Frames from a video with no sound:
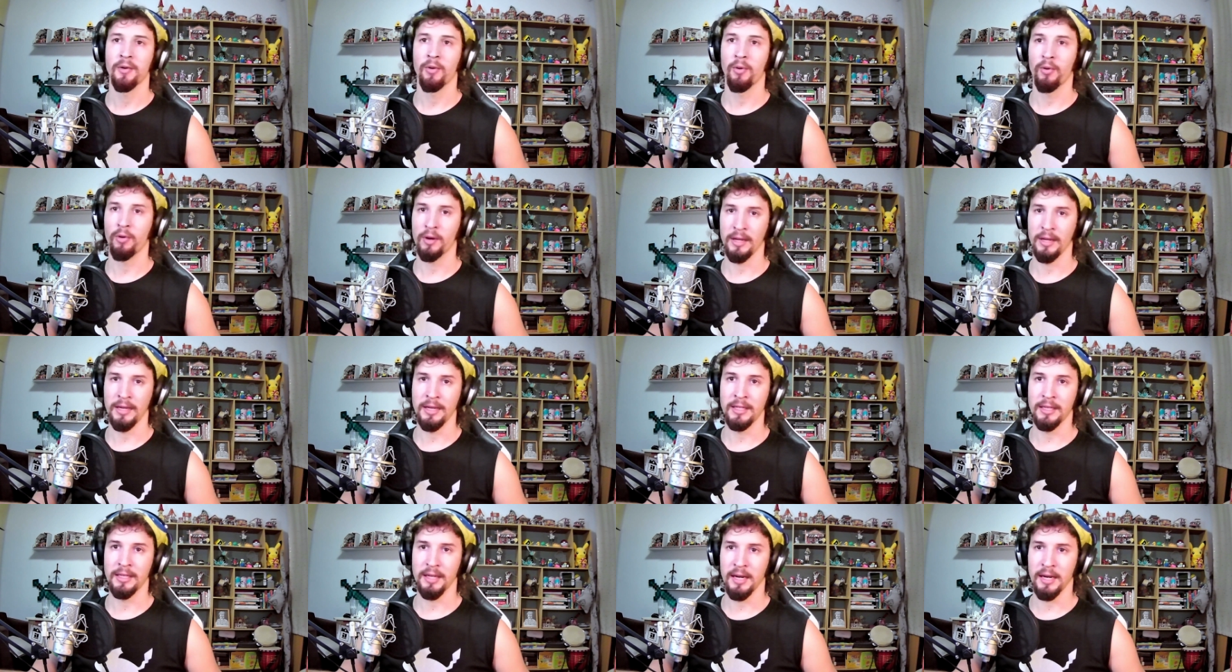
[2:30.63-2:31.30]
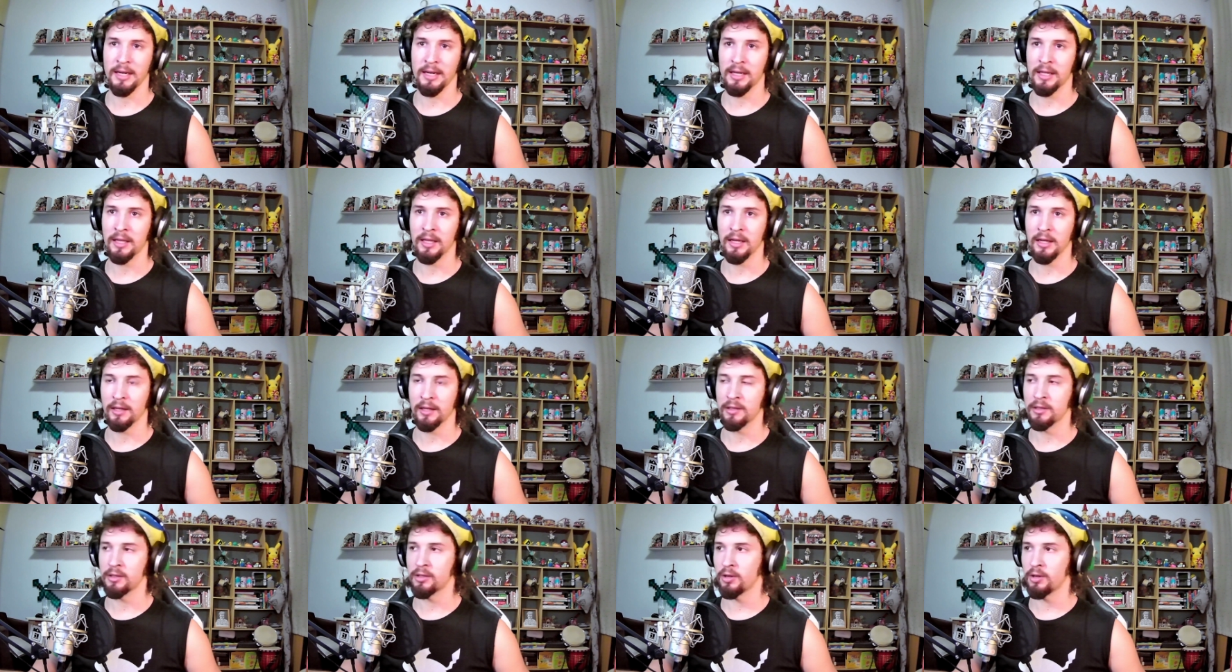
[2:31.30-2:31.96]
Or eat
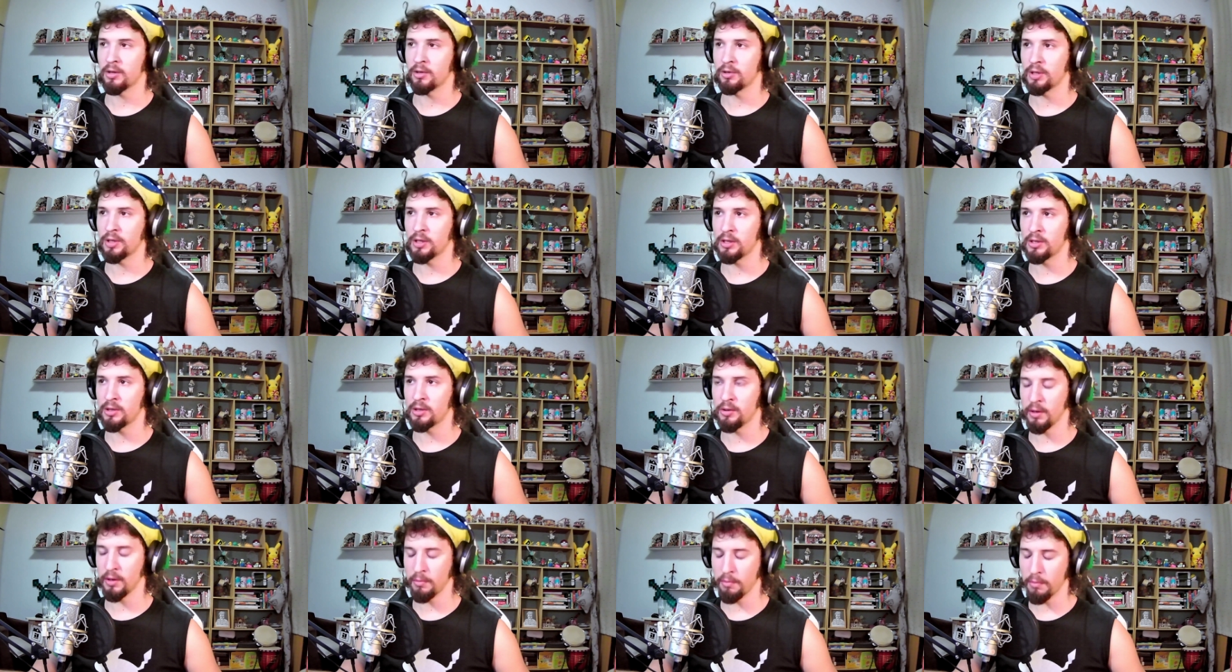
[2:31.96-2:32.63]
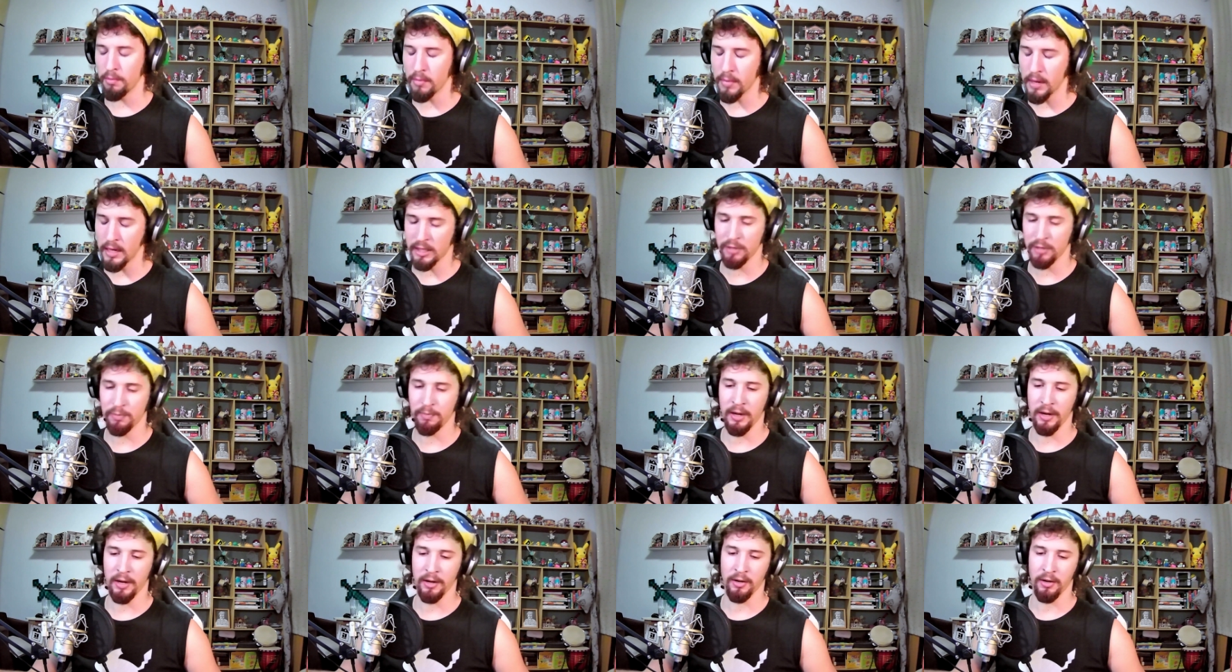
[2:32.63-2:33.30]
anything. So she's doing much
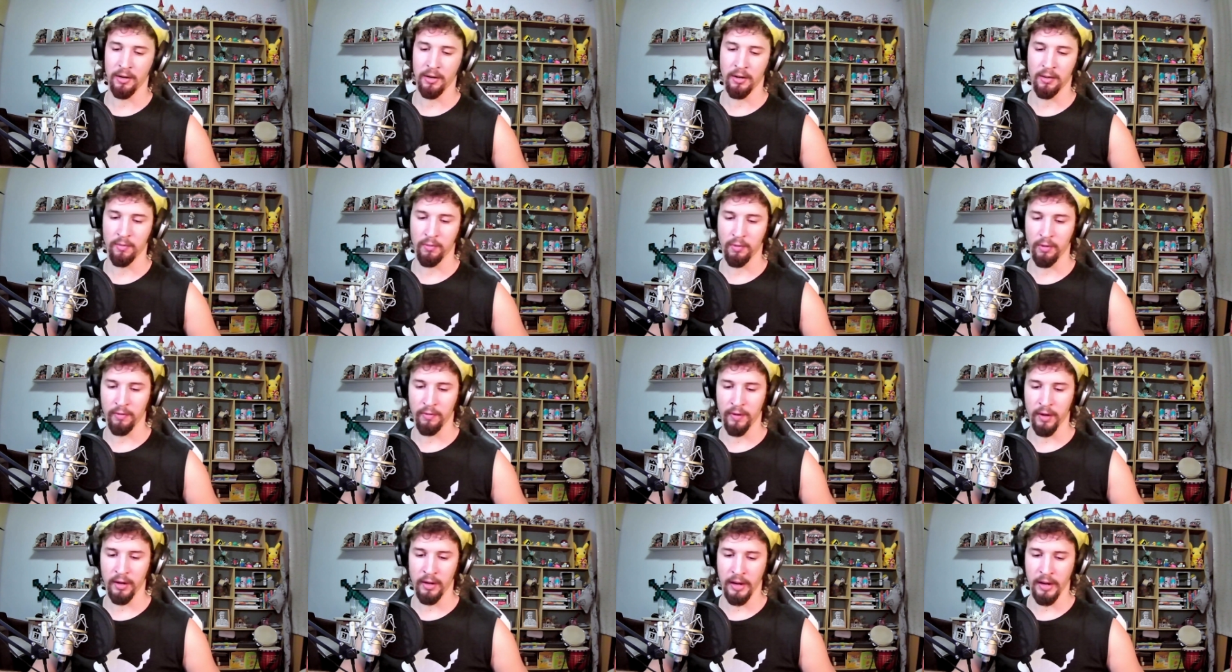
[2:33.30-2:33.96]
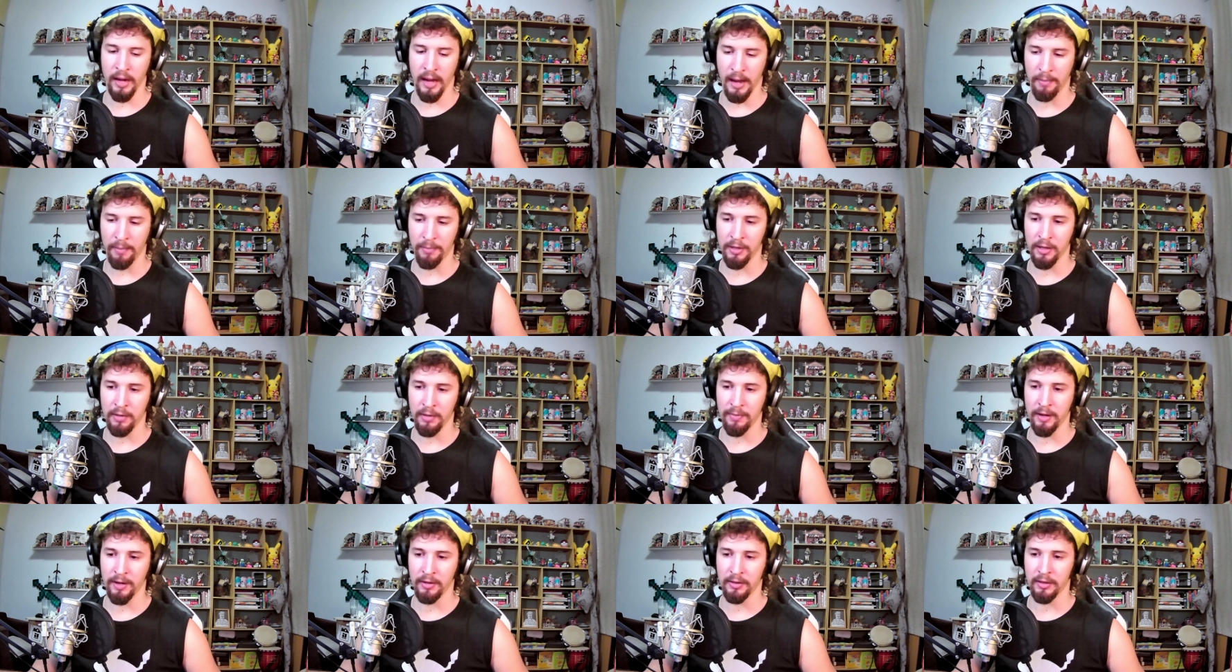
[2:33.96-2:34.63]
better and we're very happy
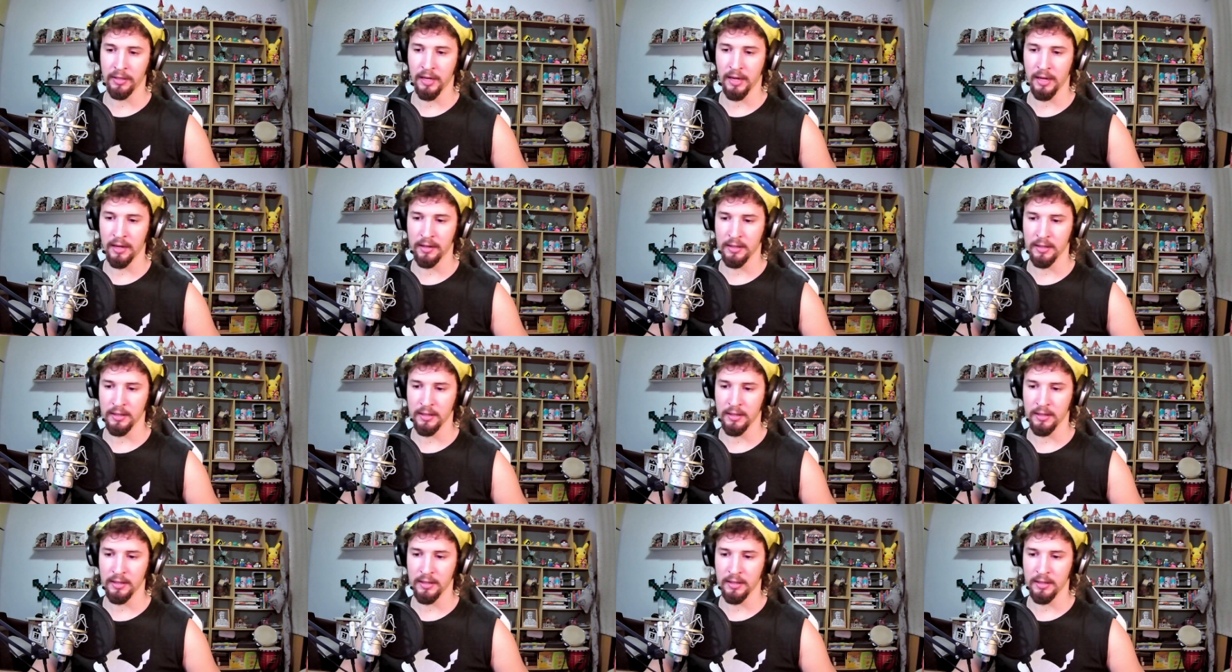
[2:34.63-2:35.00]
about that.